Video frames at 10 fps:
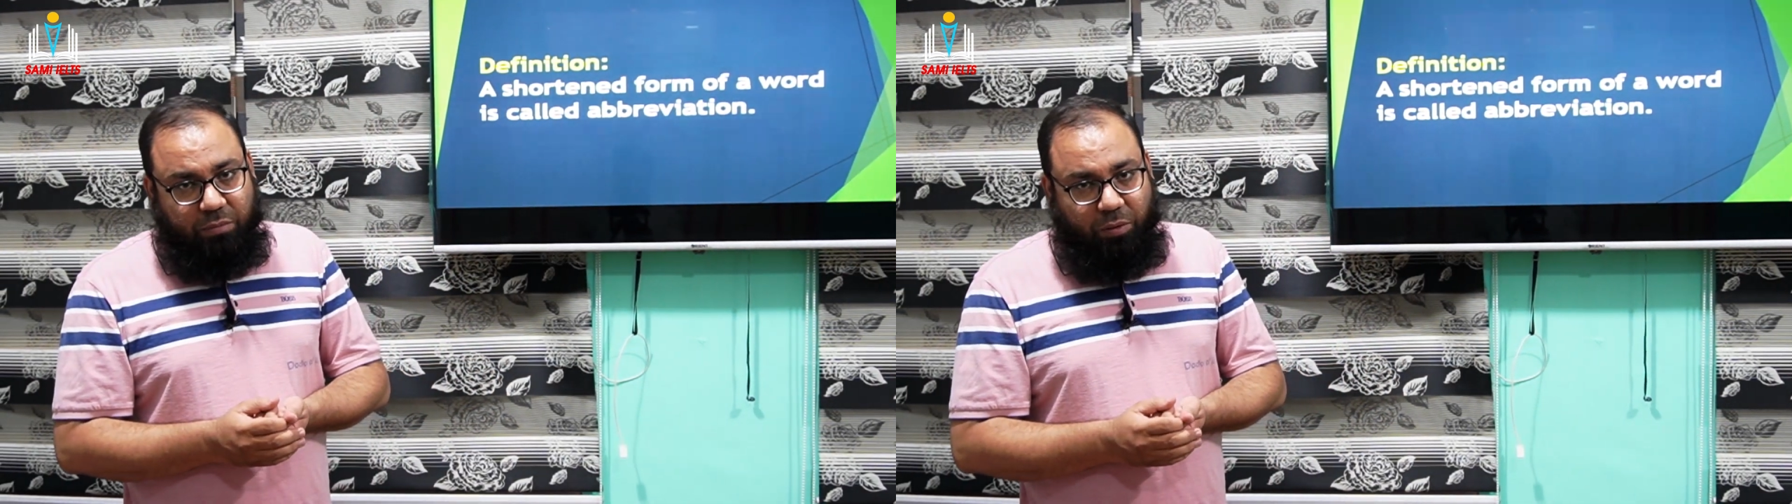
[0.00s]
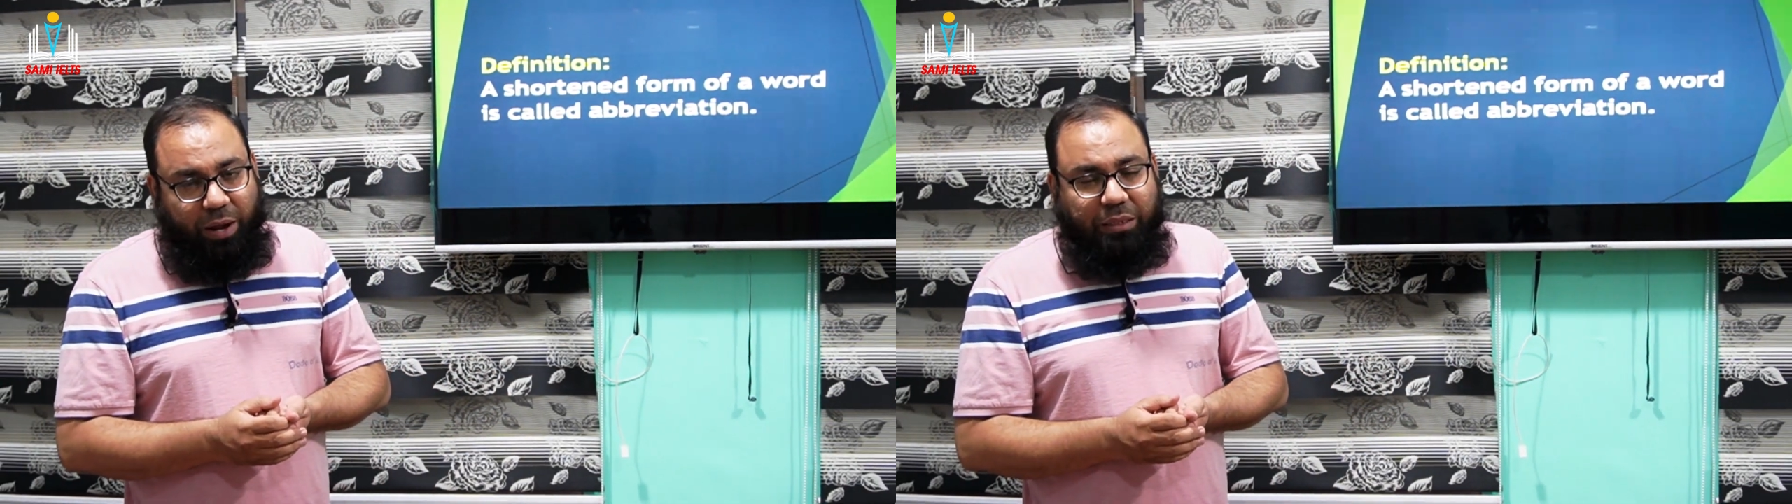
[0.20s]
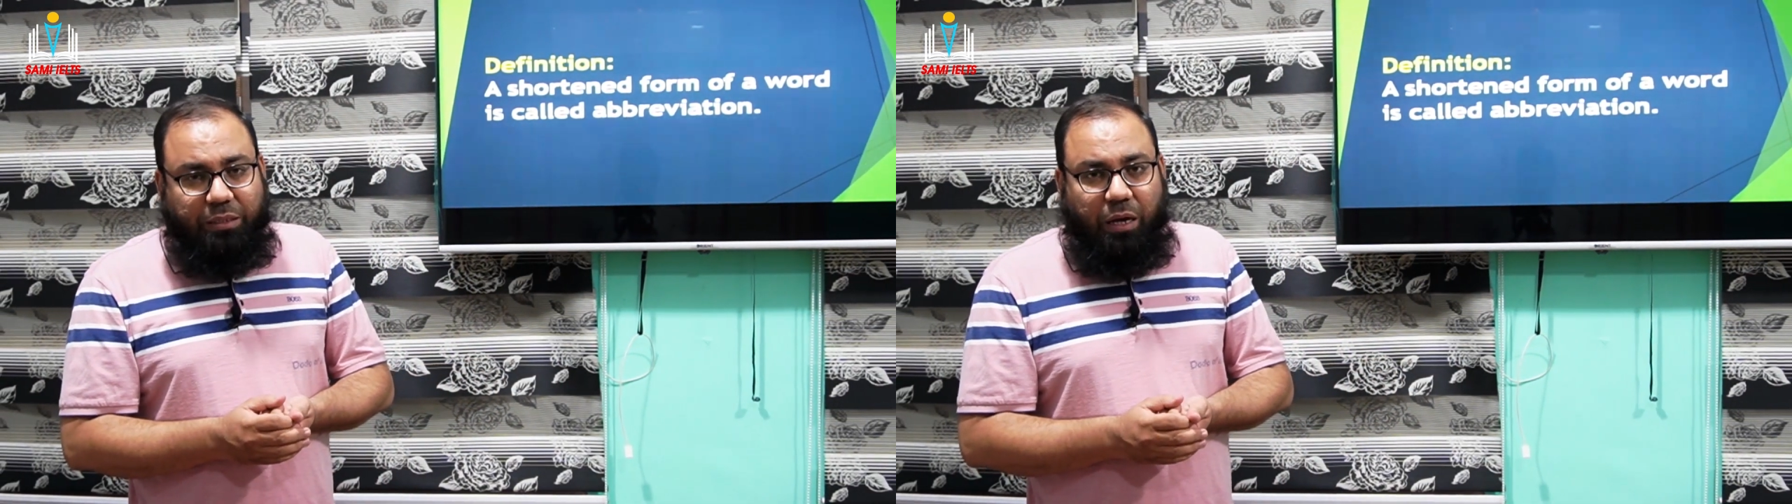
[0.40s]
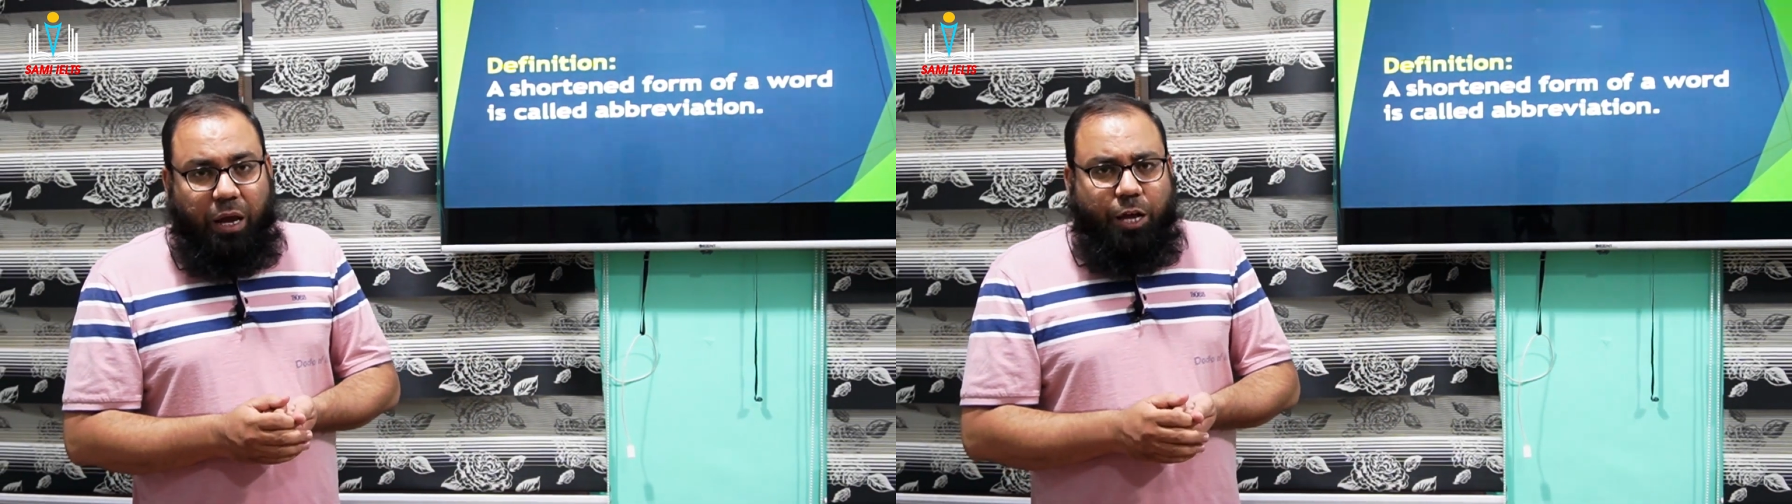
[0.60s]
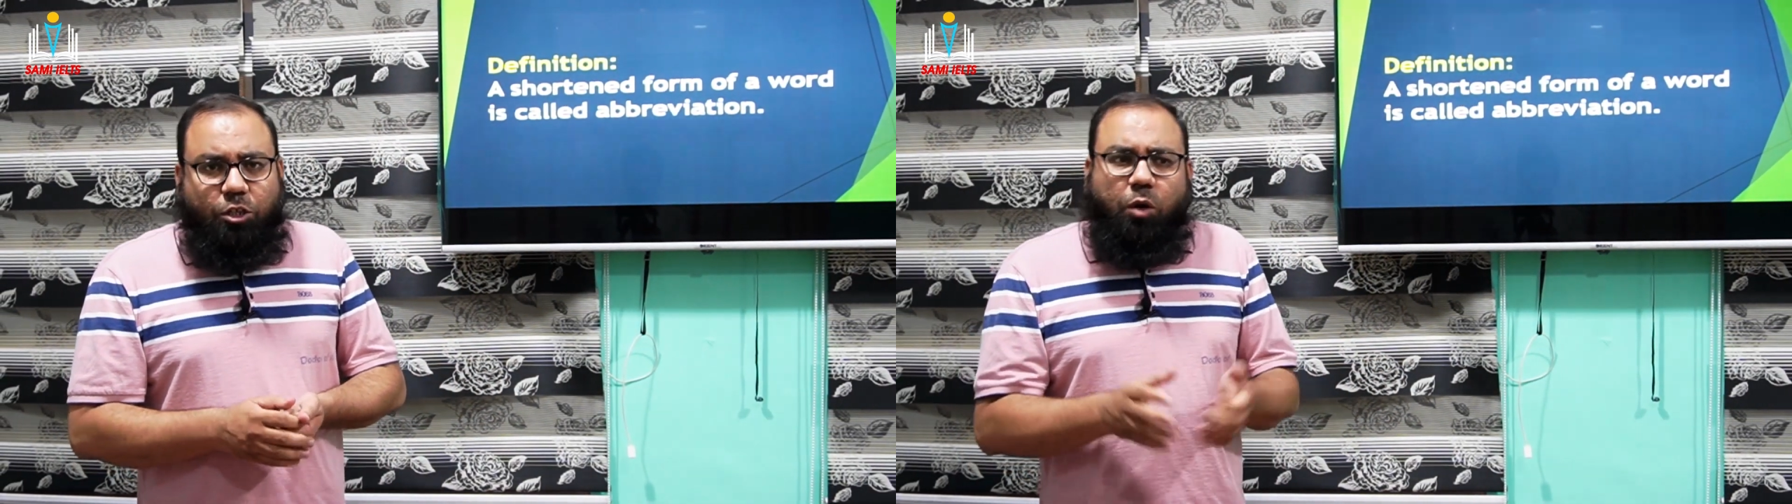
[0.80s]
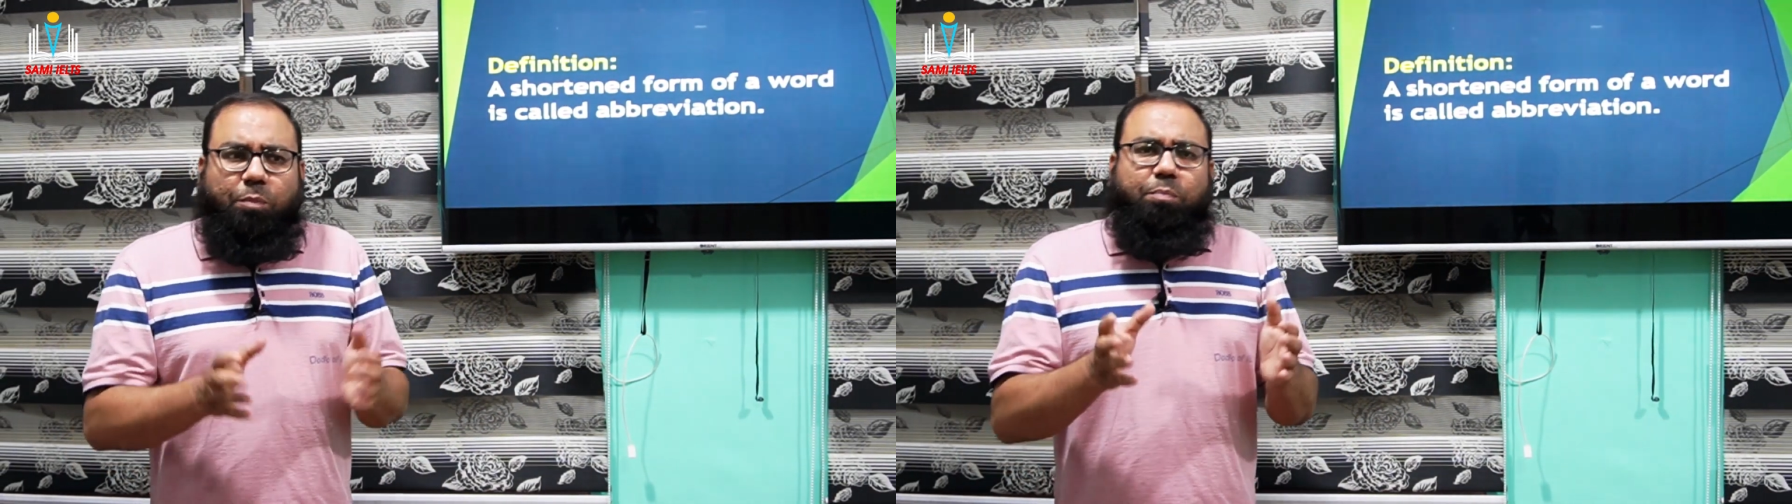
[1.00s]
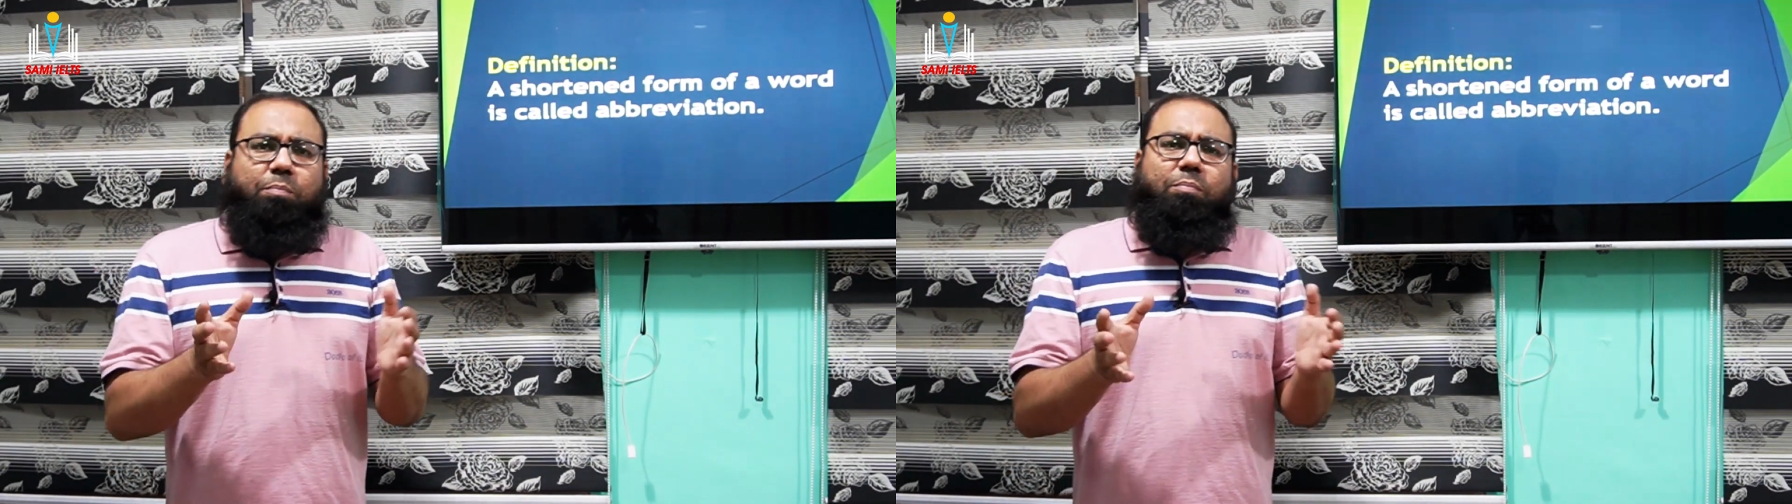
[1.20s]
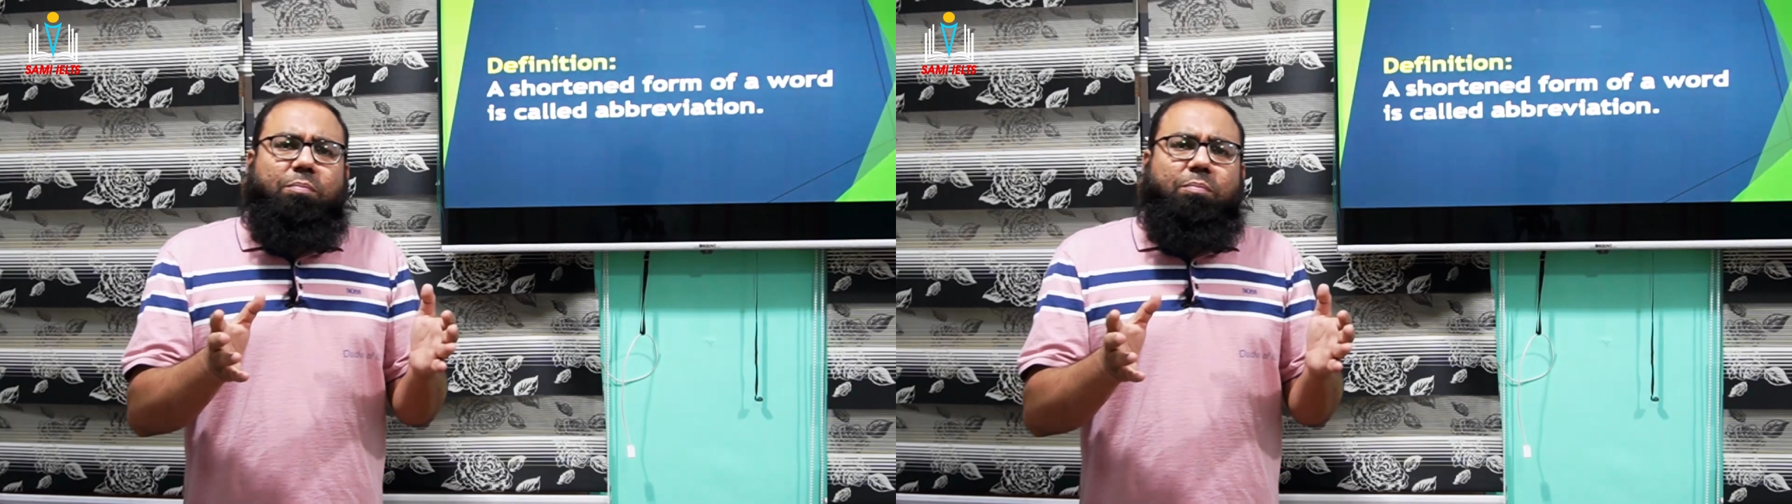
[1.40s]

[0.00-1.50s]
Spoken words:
right? So,